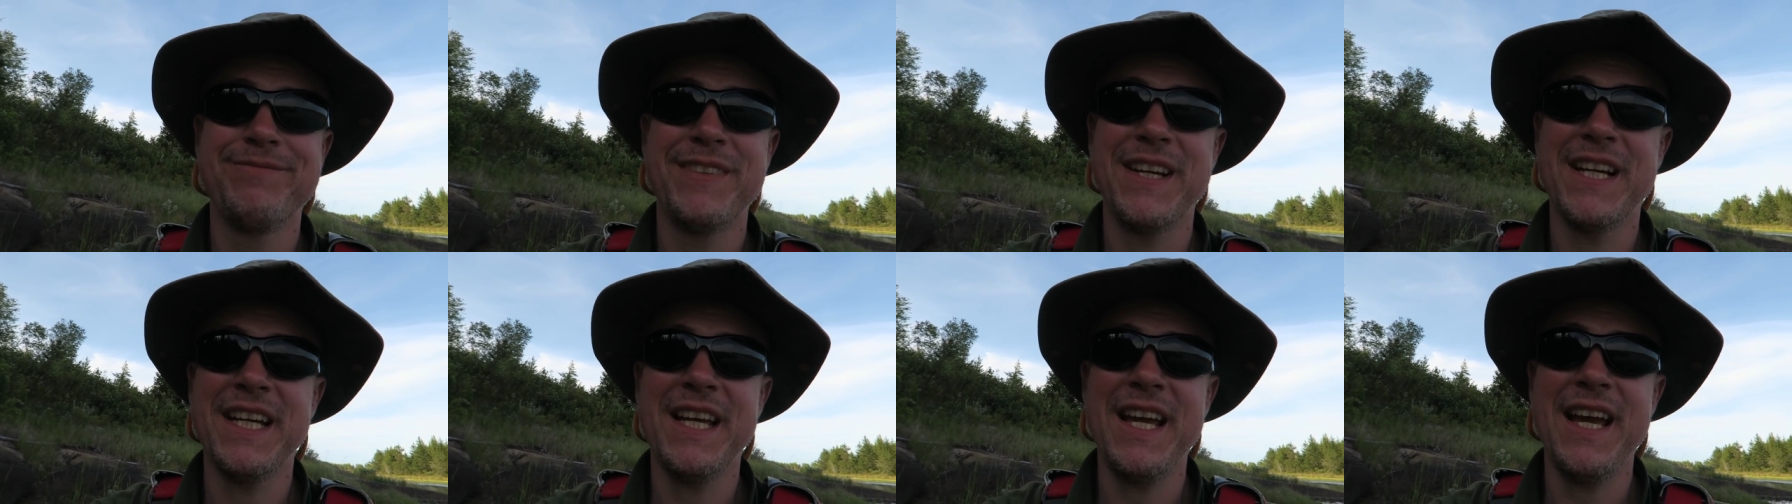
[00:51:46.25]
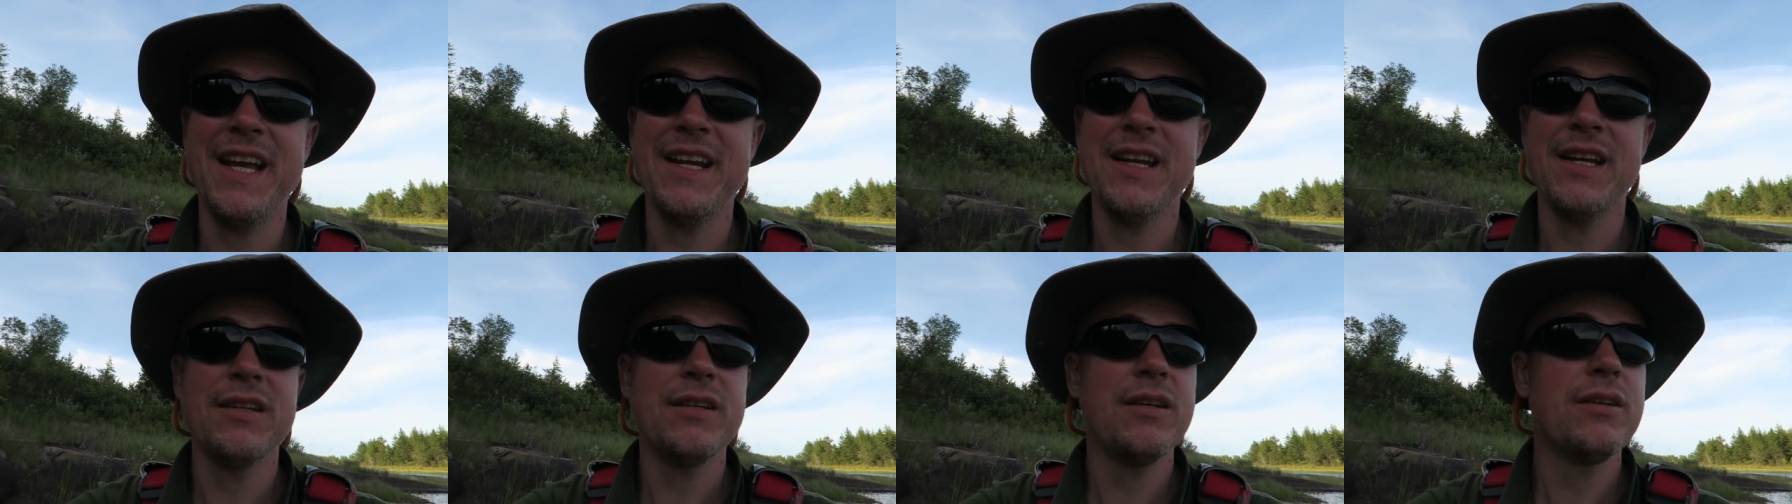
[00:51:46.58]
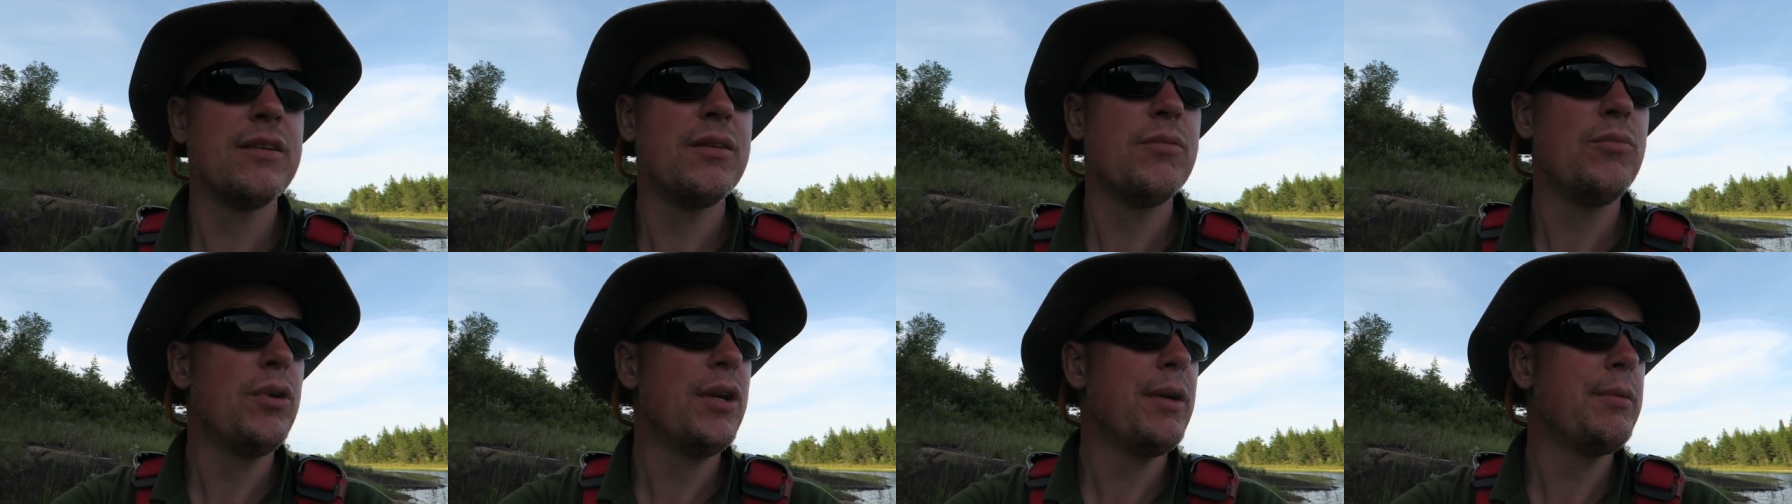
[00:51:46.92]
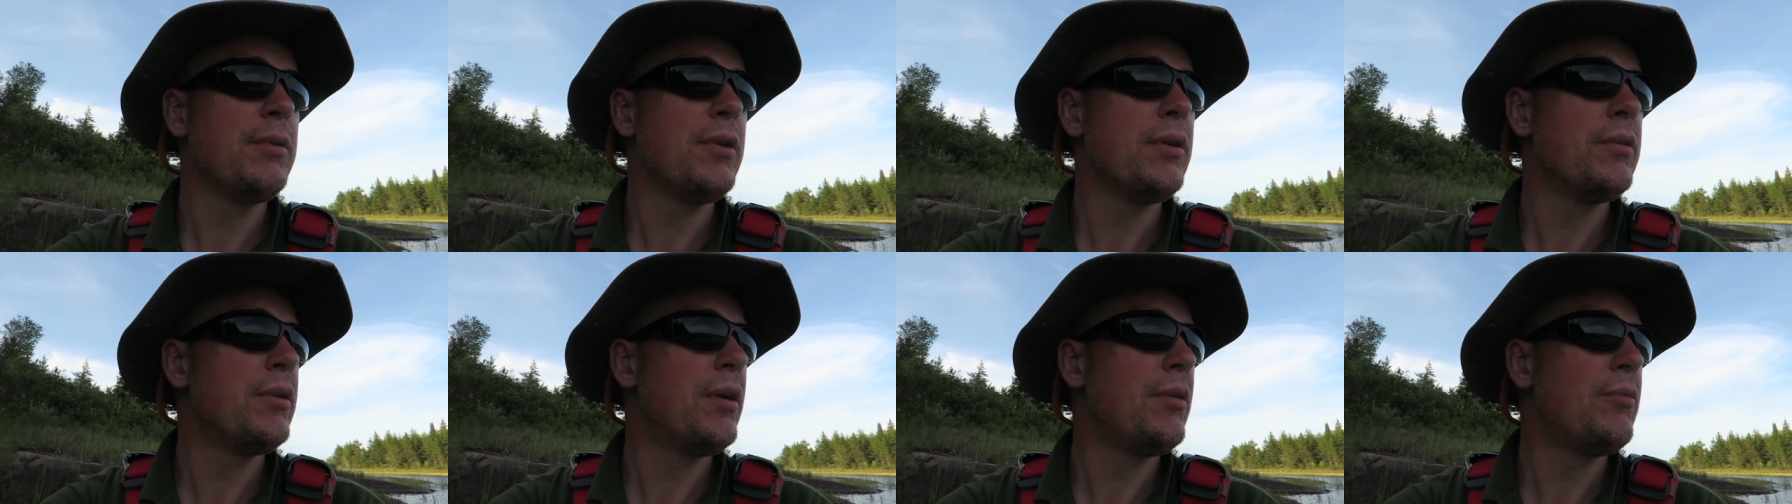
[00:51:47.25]
again, I don't know what
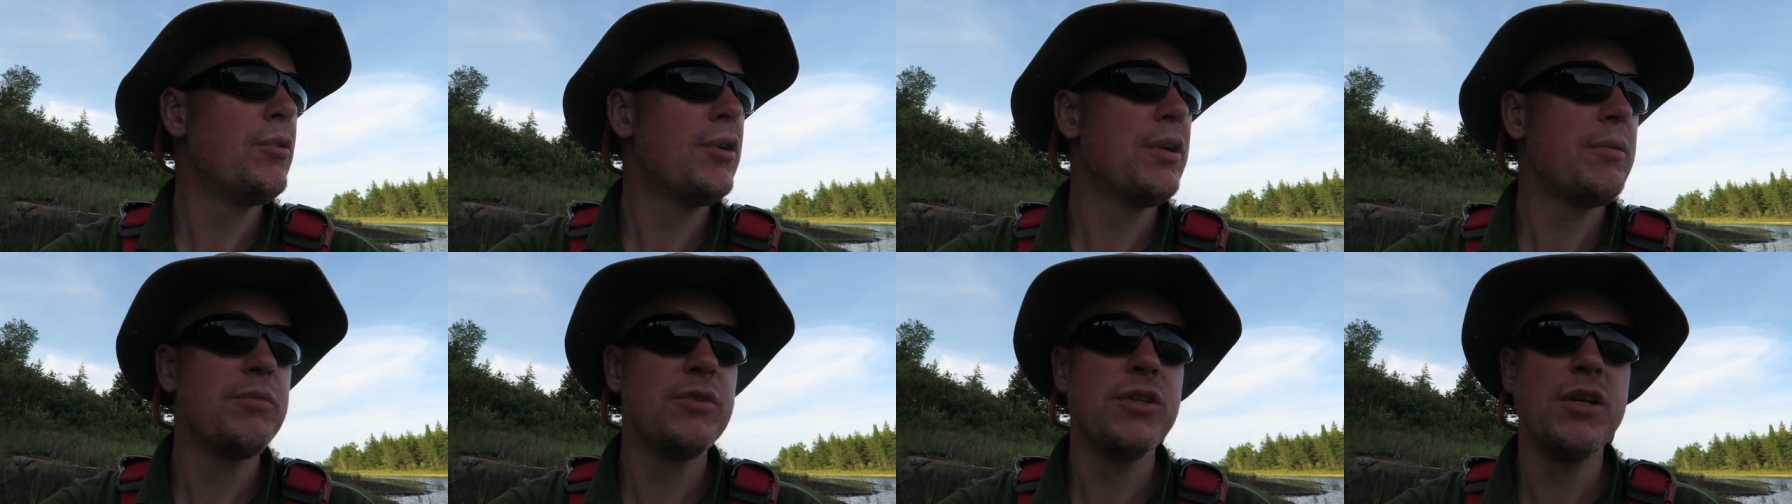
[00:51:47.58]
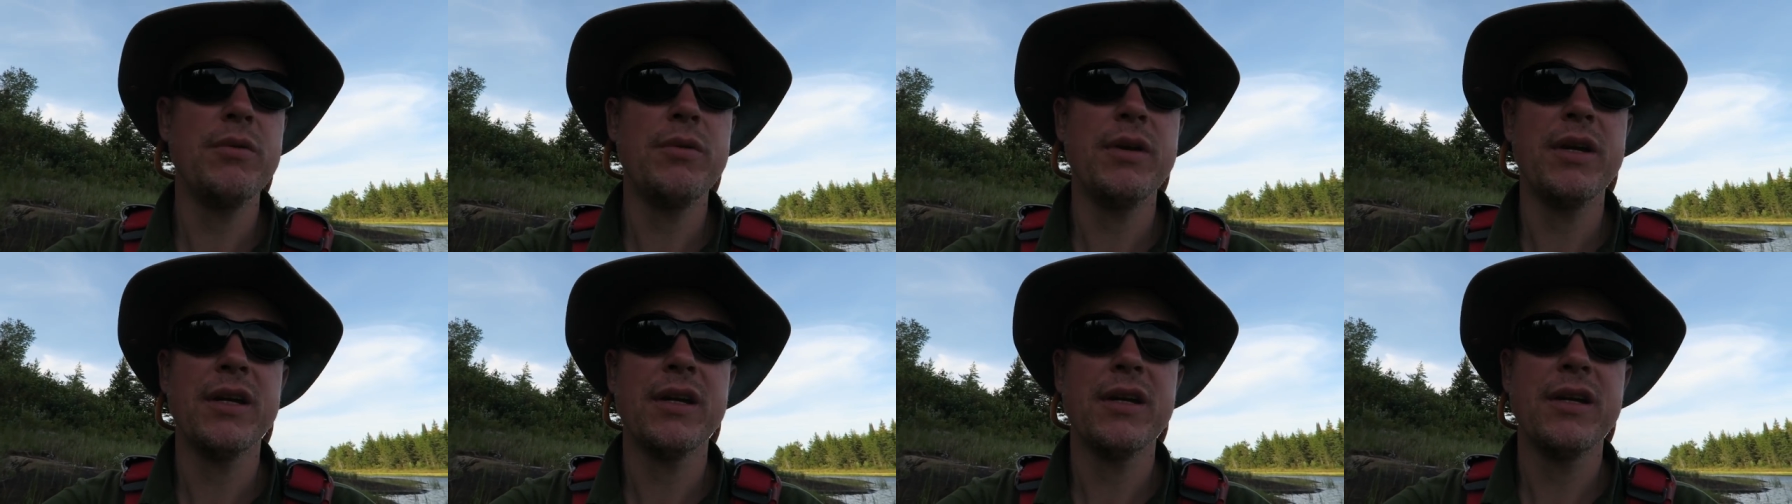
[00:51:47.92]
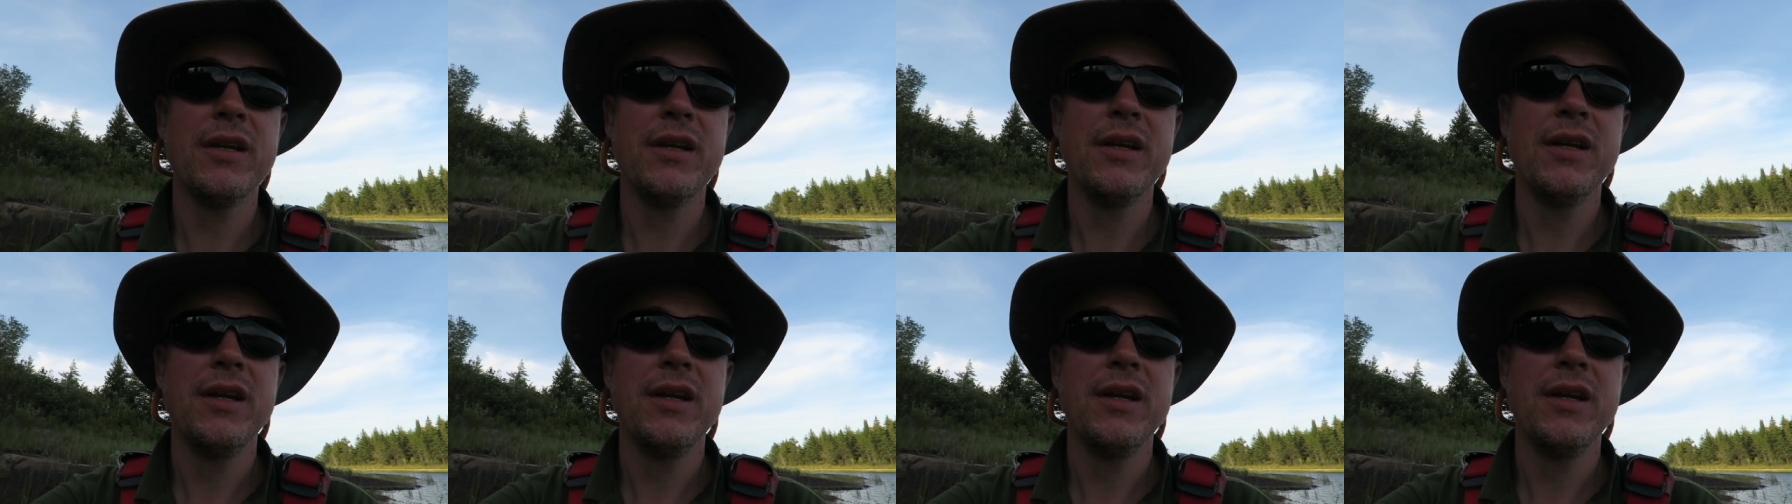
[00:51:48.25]
I'm doing.